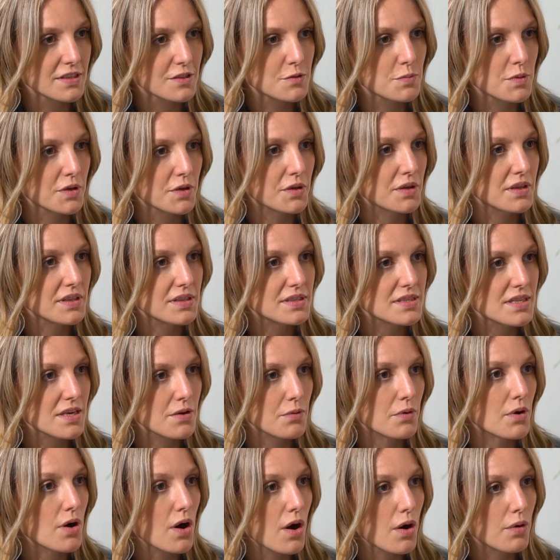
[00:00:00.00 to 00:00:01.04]
experience, they
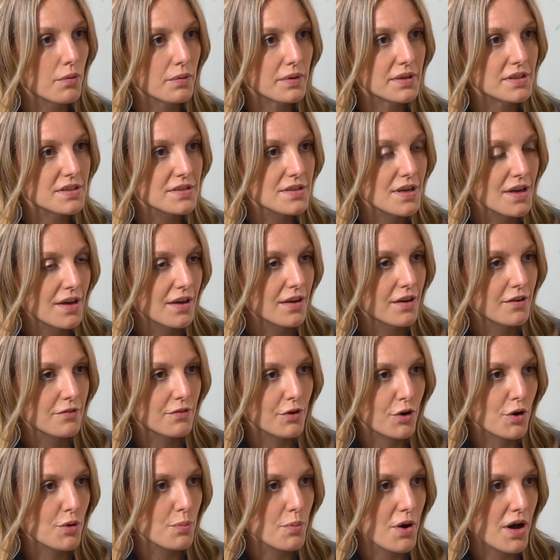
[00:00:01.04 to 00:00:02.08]
were always
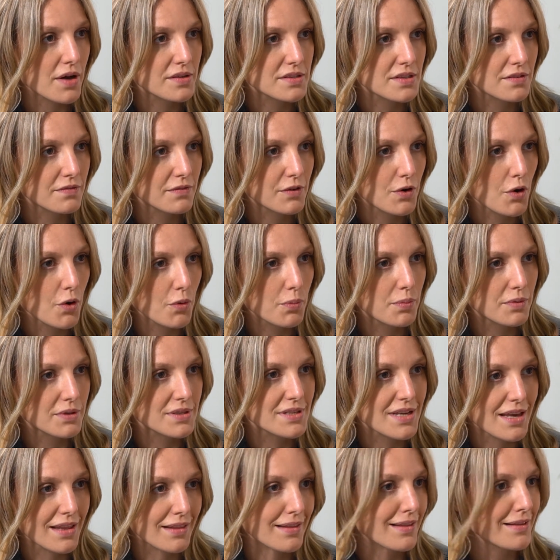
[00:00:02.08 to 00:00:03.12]
very positive and open
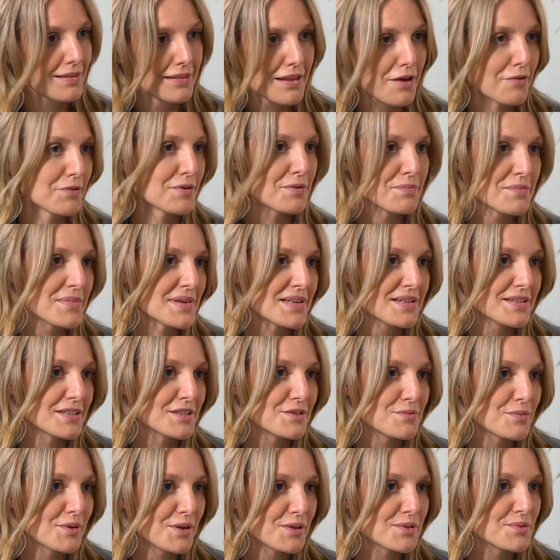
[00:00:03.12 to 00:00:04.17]
to allowing me to
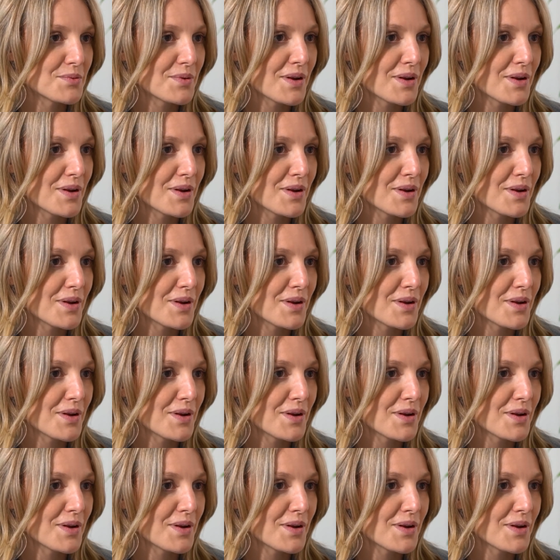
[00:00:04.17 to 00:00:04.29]
experience